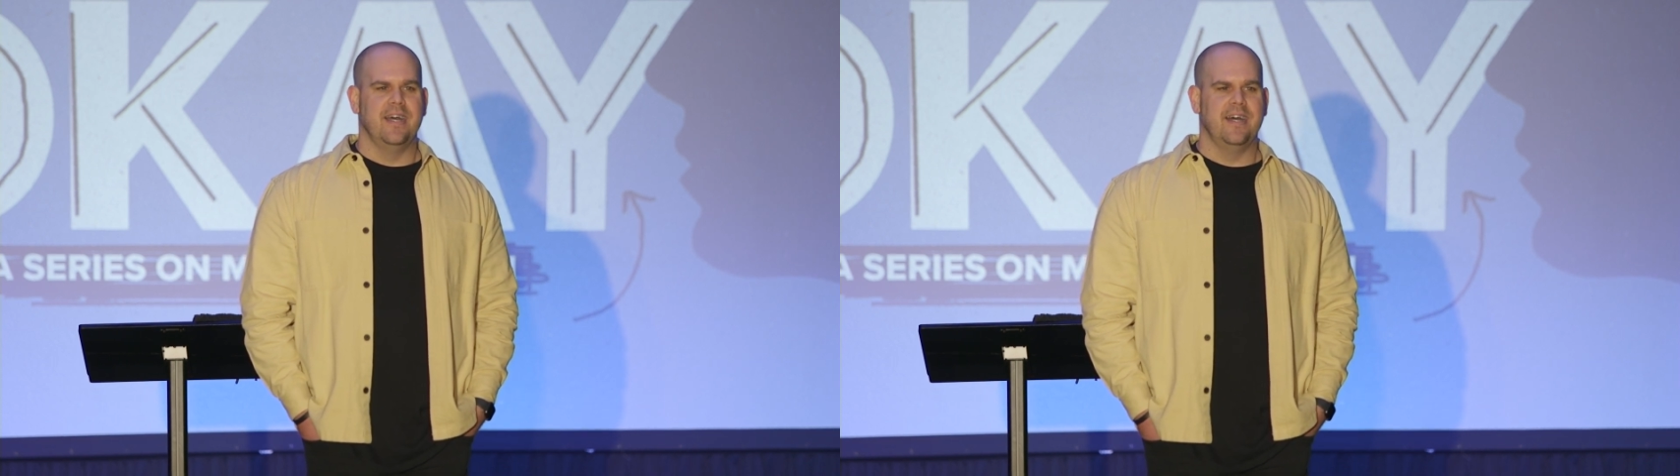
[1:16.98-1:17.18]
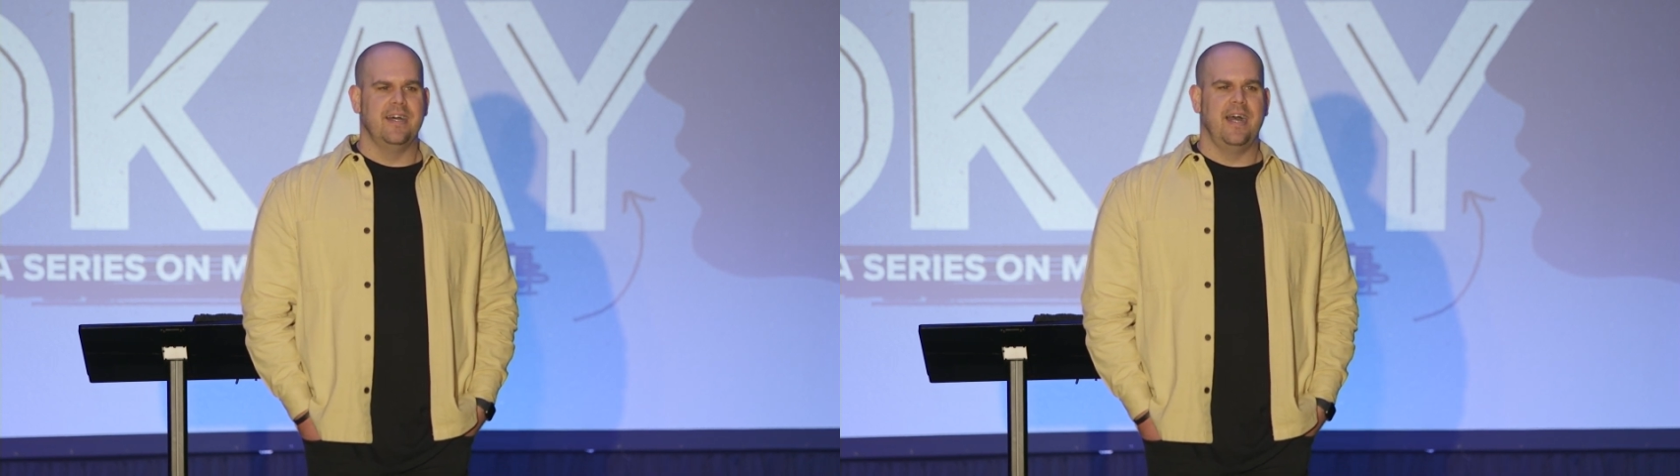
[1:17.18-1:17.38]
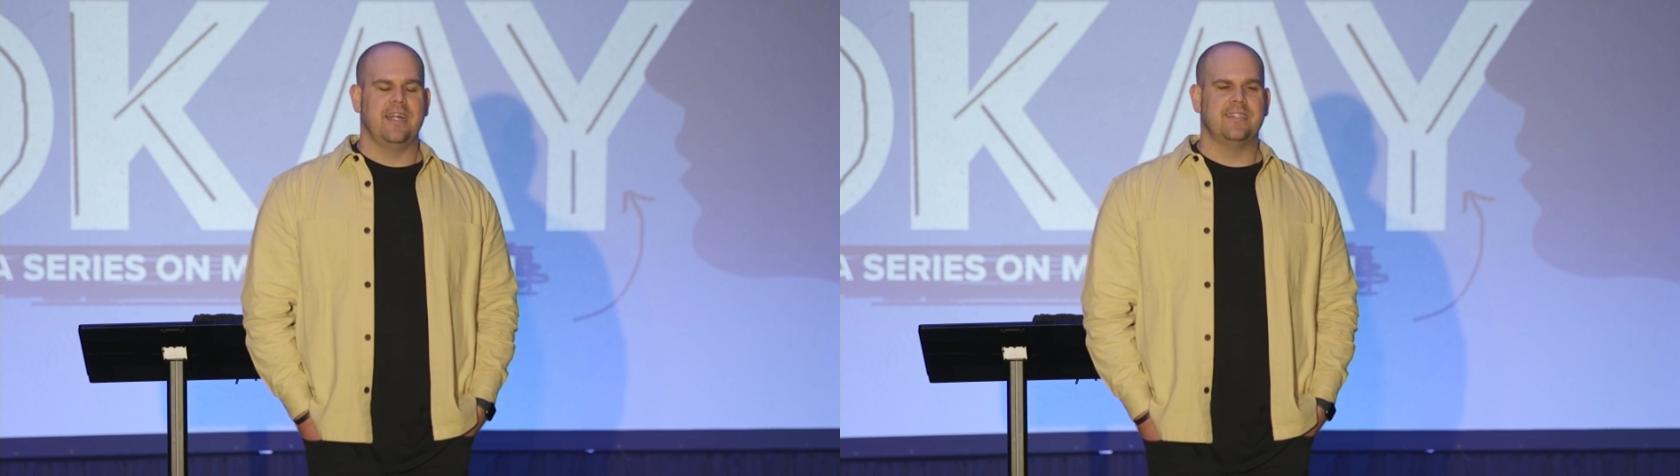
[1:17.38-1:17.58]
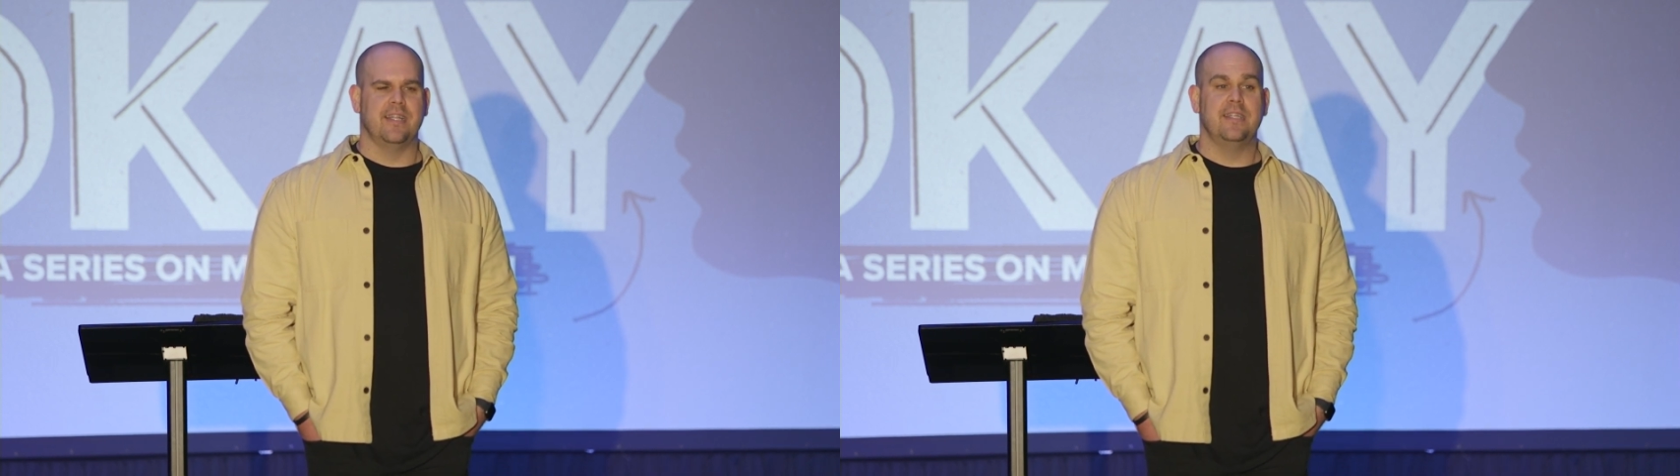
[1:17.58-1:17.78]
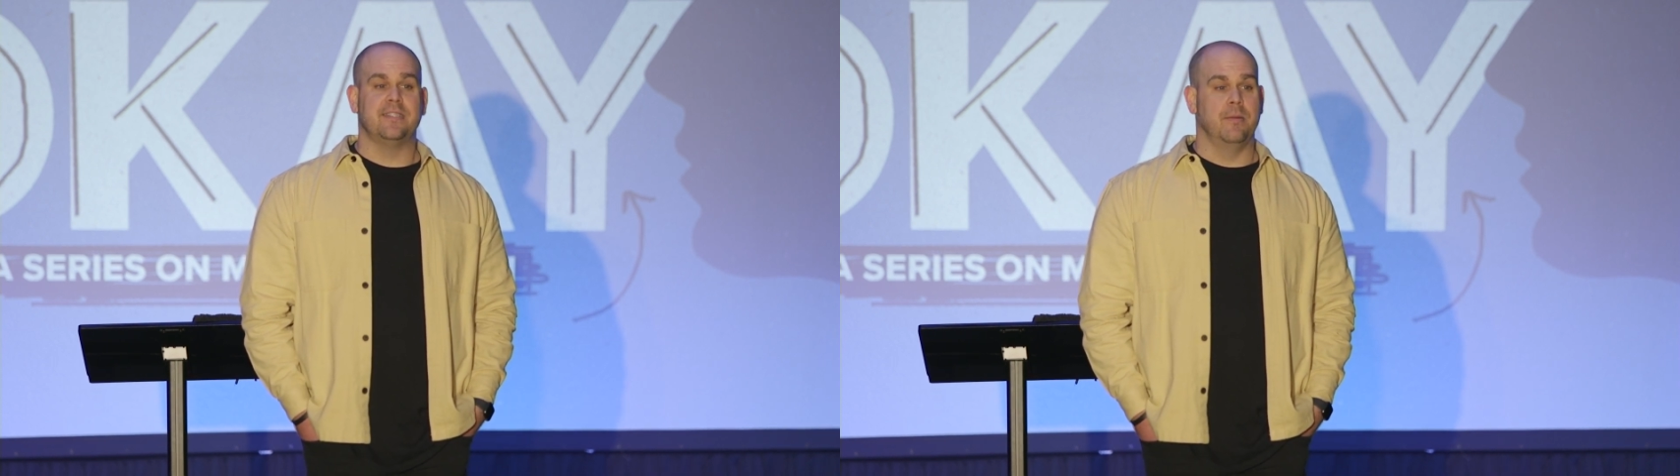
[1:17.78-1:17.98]
Uh, I
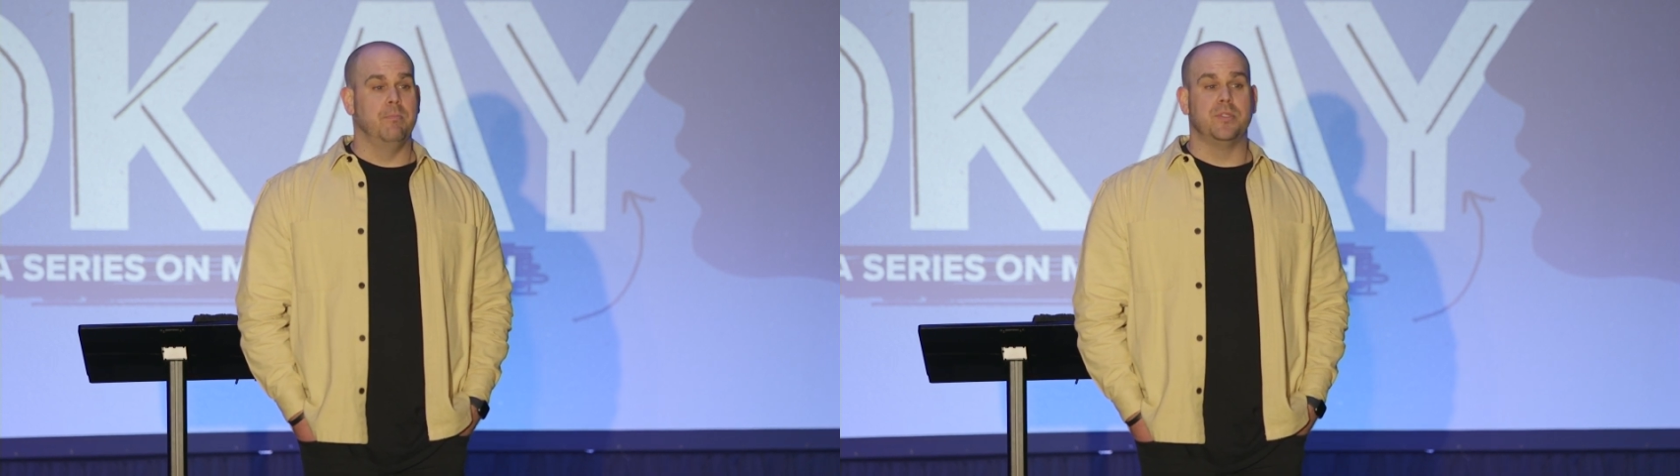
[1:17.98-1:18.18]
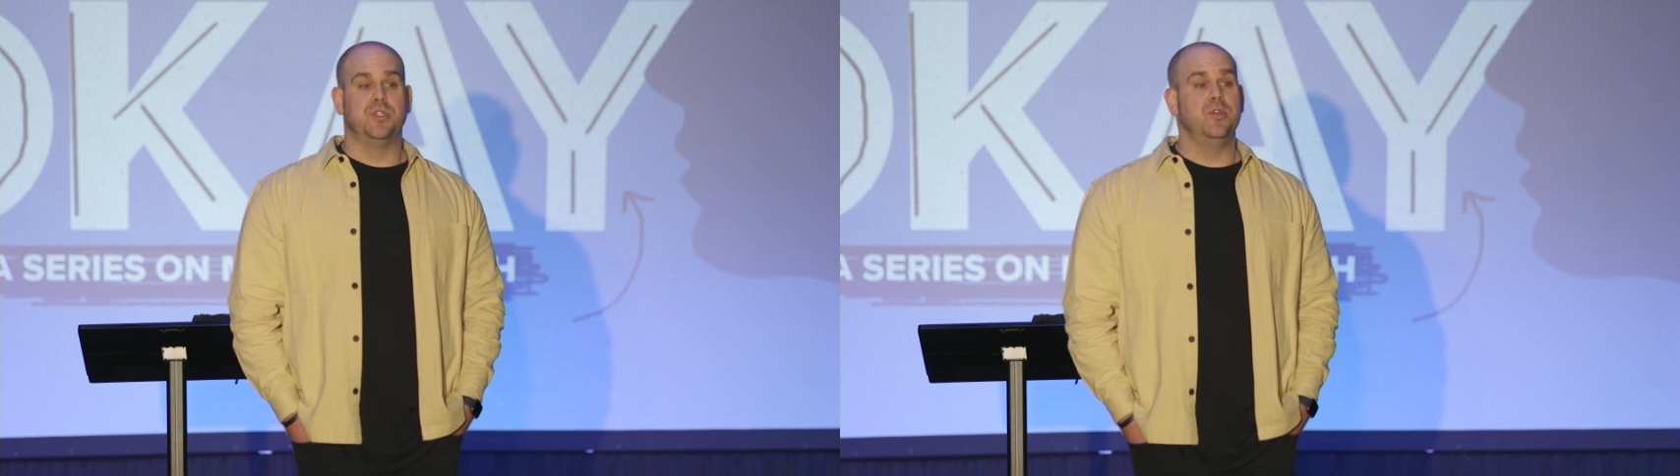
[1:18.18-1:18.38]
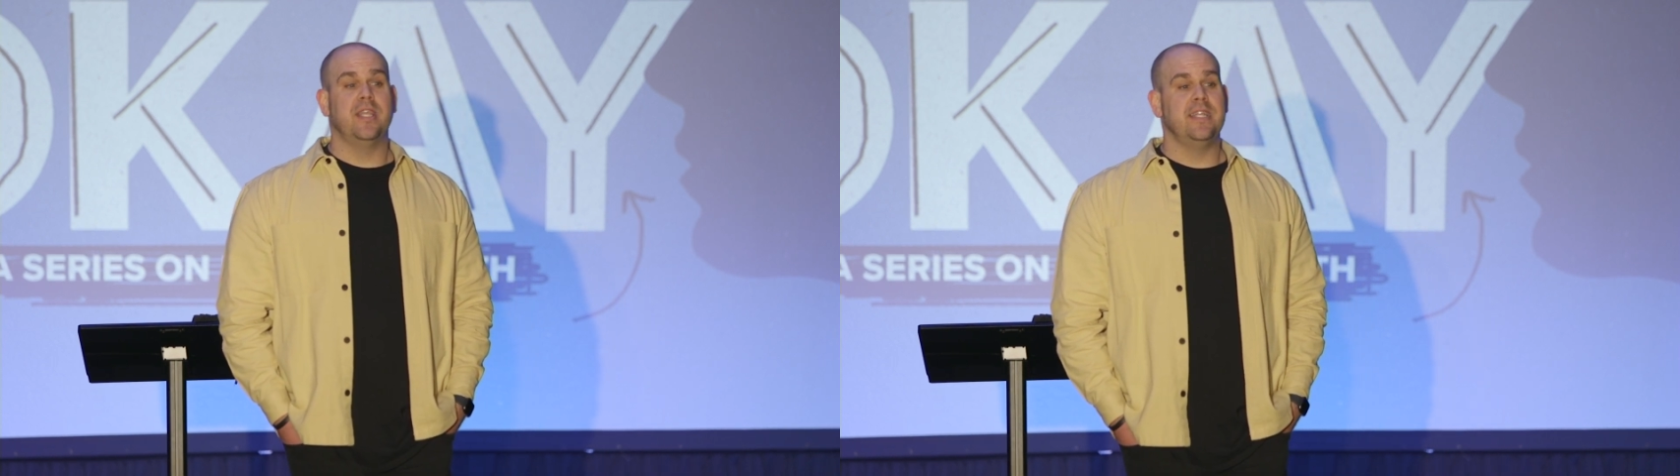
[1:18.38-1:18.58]
said, Listen, but you